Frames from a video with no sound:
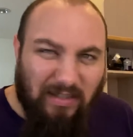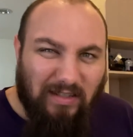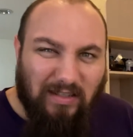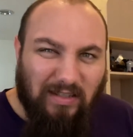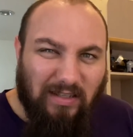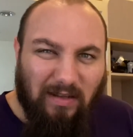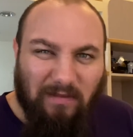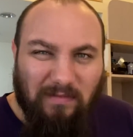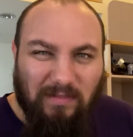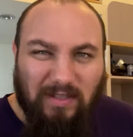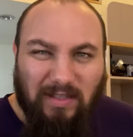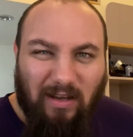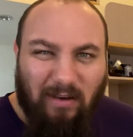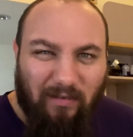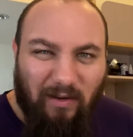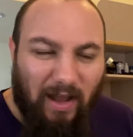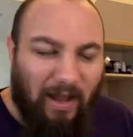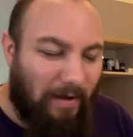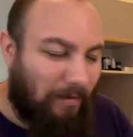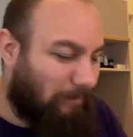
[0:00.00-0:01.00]
something's not
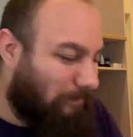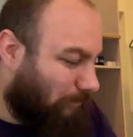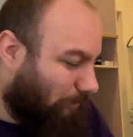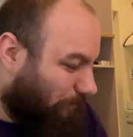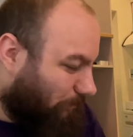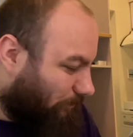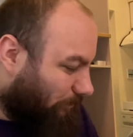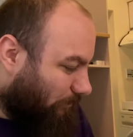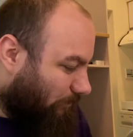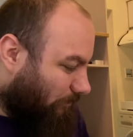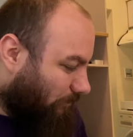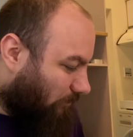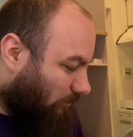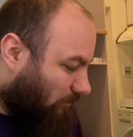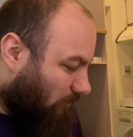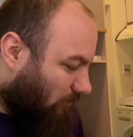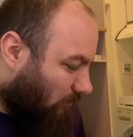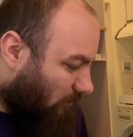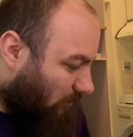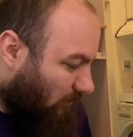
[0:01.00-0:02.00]
right.
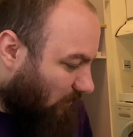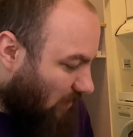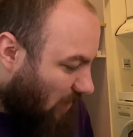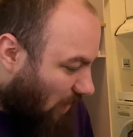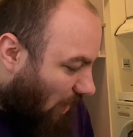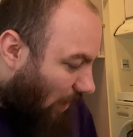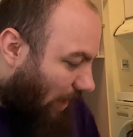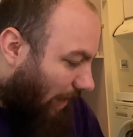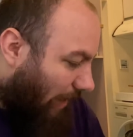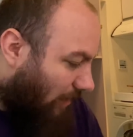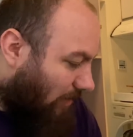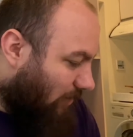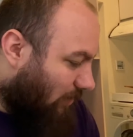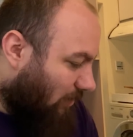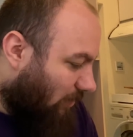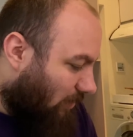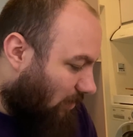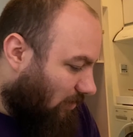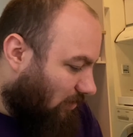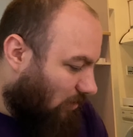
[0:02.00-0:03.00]
Alright,
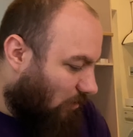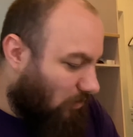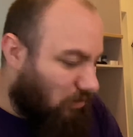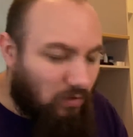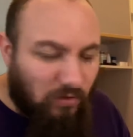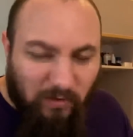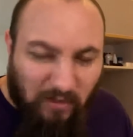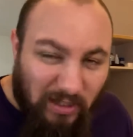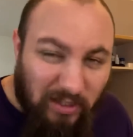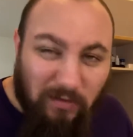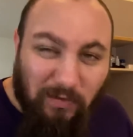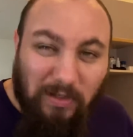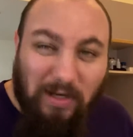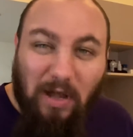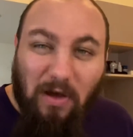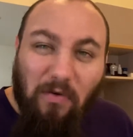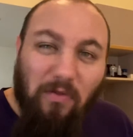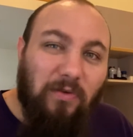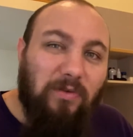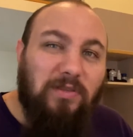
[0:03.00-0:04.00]
so since we
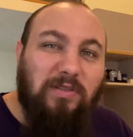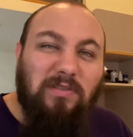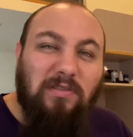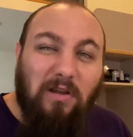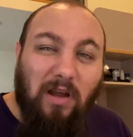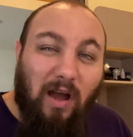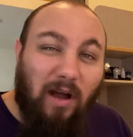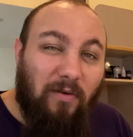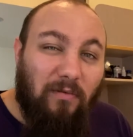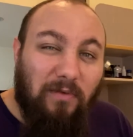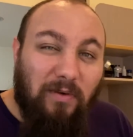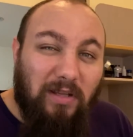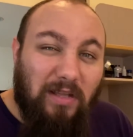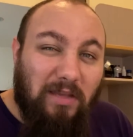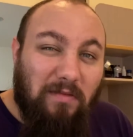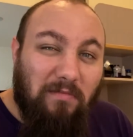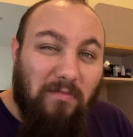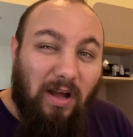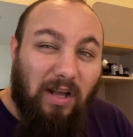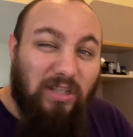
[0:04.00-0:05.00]
know there's not really
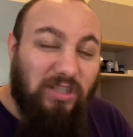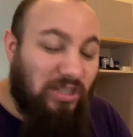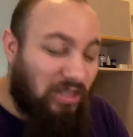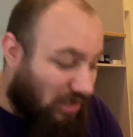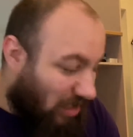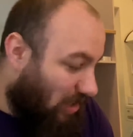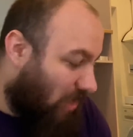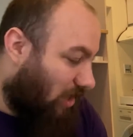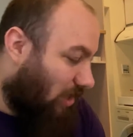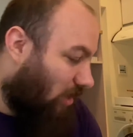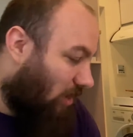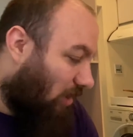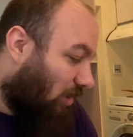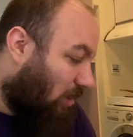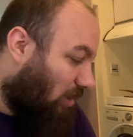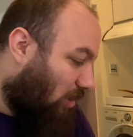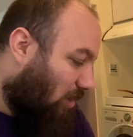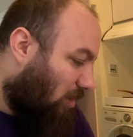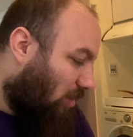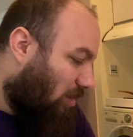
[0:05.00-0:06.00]
much
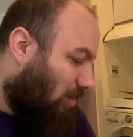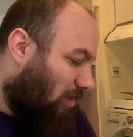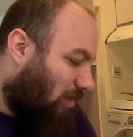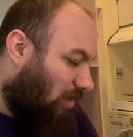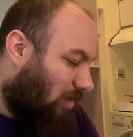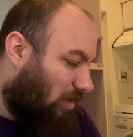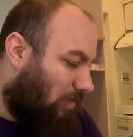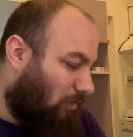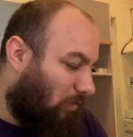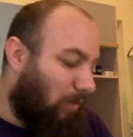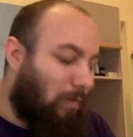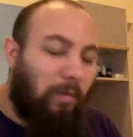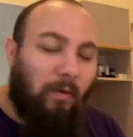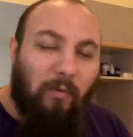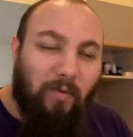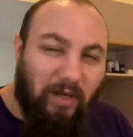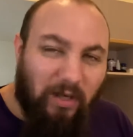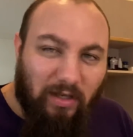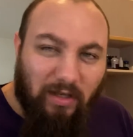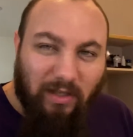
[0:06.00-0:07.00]
here, but
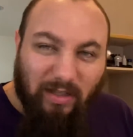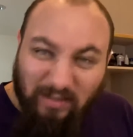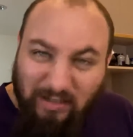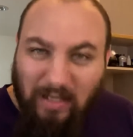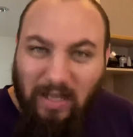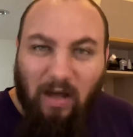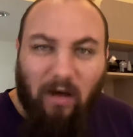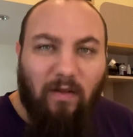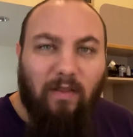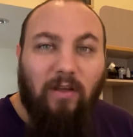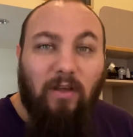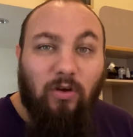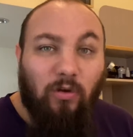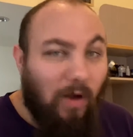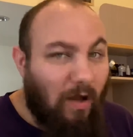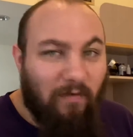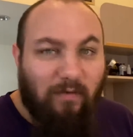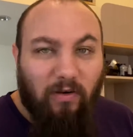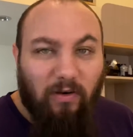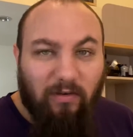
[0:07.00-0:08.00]
we can tell that
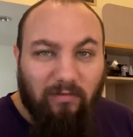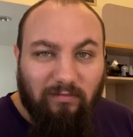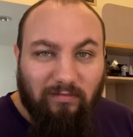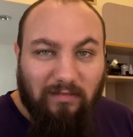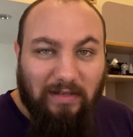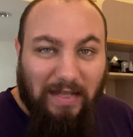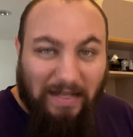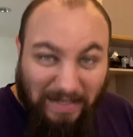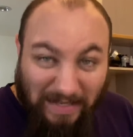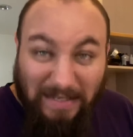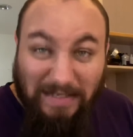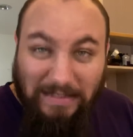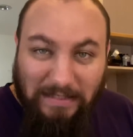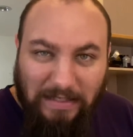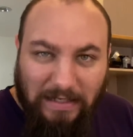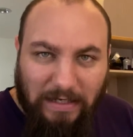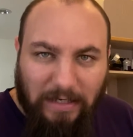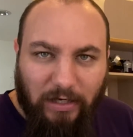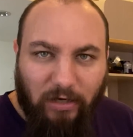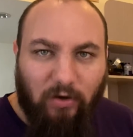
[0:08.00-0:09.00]
whoever is
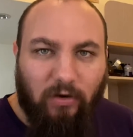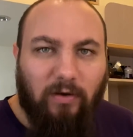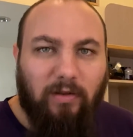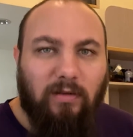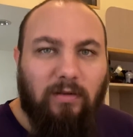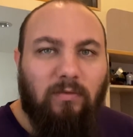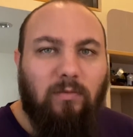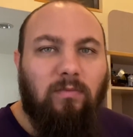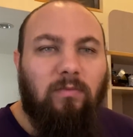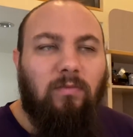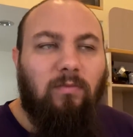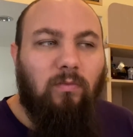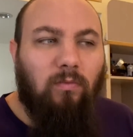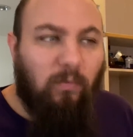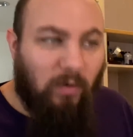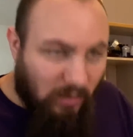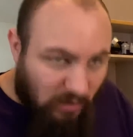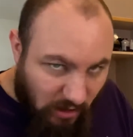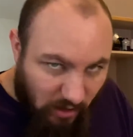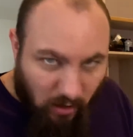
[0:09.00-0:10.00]
here
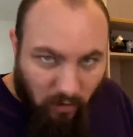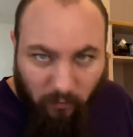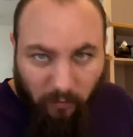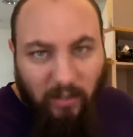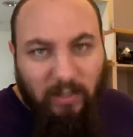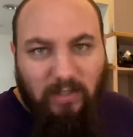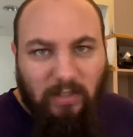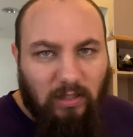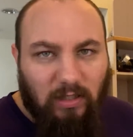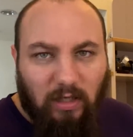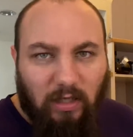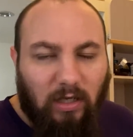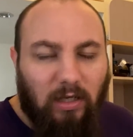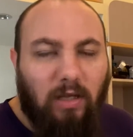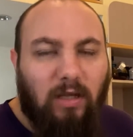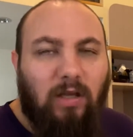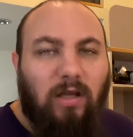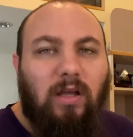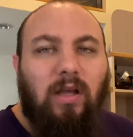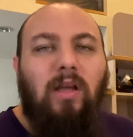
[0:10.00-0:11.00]
was here recently,
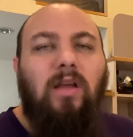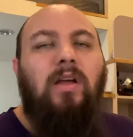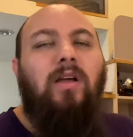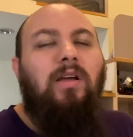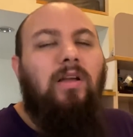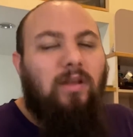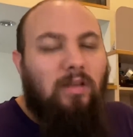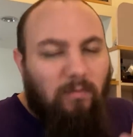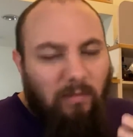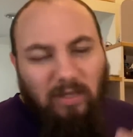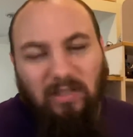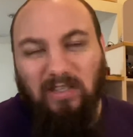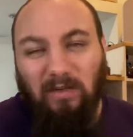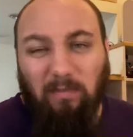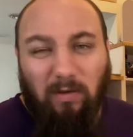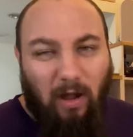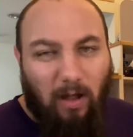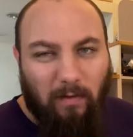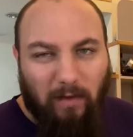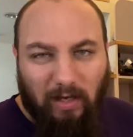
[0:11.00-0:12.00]
means they're
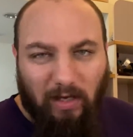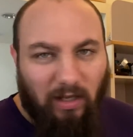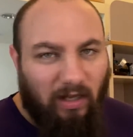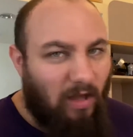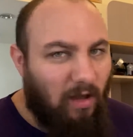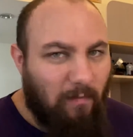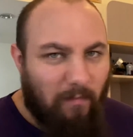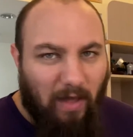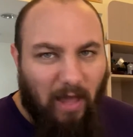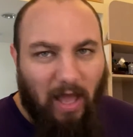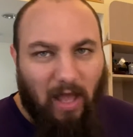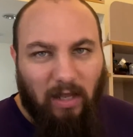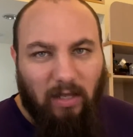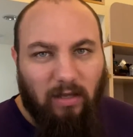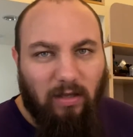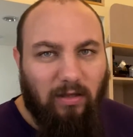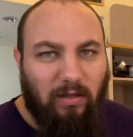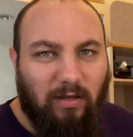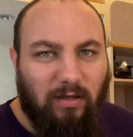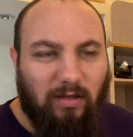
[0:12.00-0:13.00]
probably going to come back.
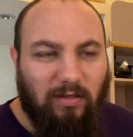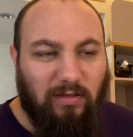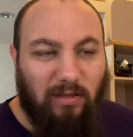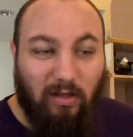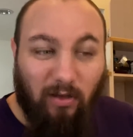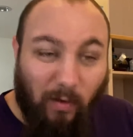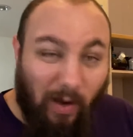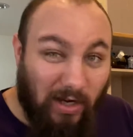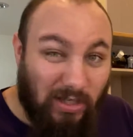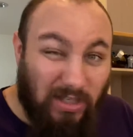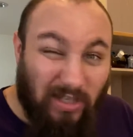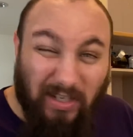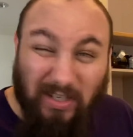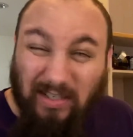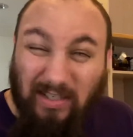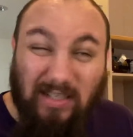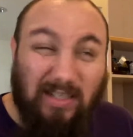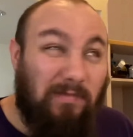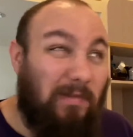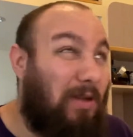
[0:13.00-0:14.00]
So the question
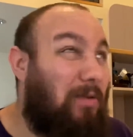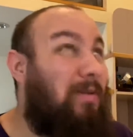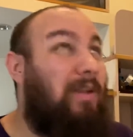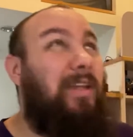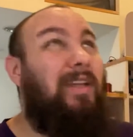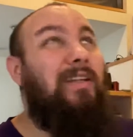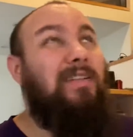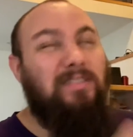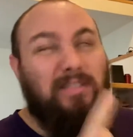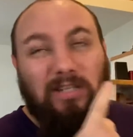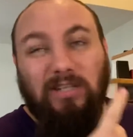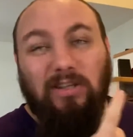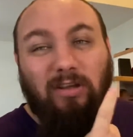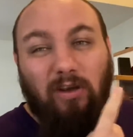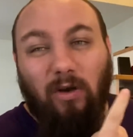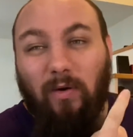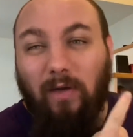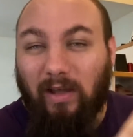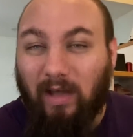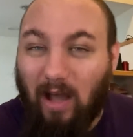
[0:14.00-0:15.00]
is, does Ming want to continue
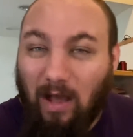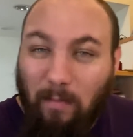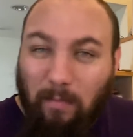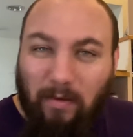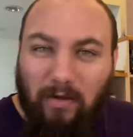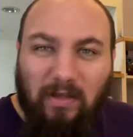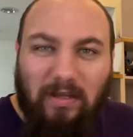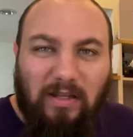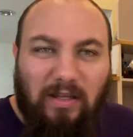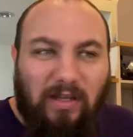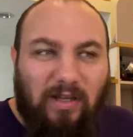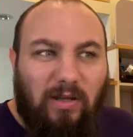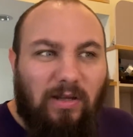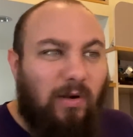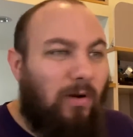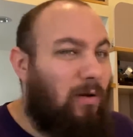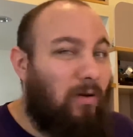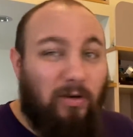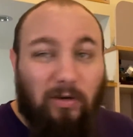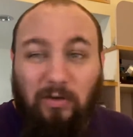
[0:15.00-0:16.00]
going up?
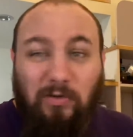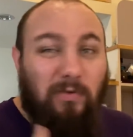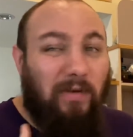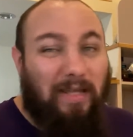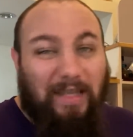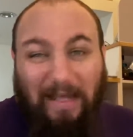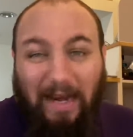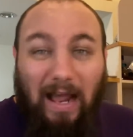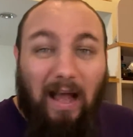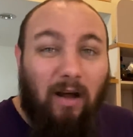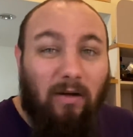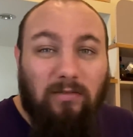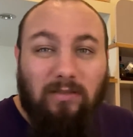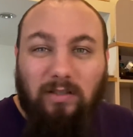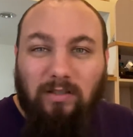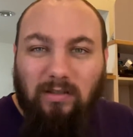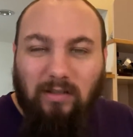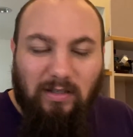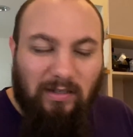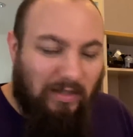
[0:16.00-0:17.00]
Or do you just want to get out?
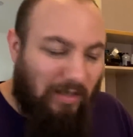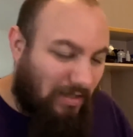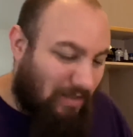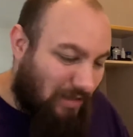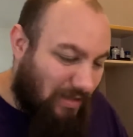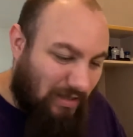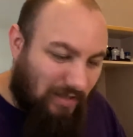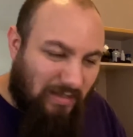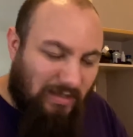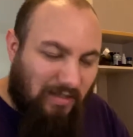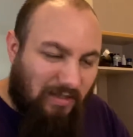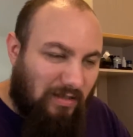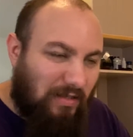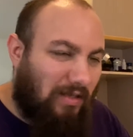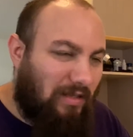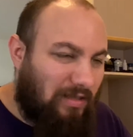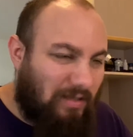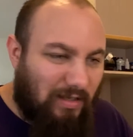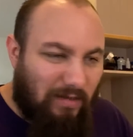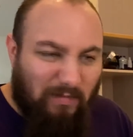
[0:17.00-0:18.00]
Is
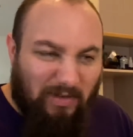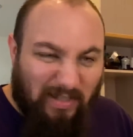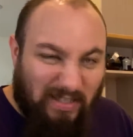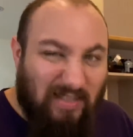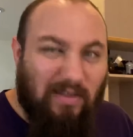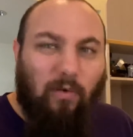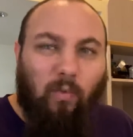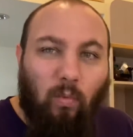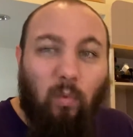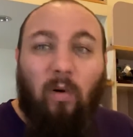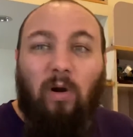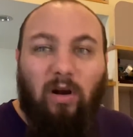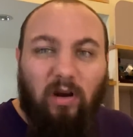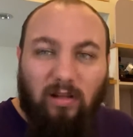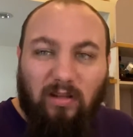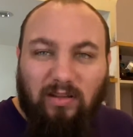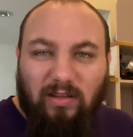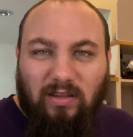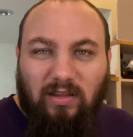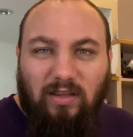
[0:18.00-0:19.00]
it
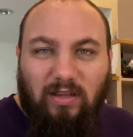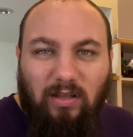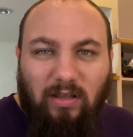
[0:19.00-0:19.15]
worth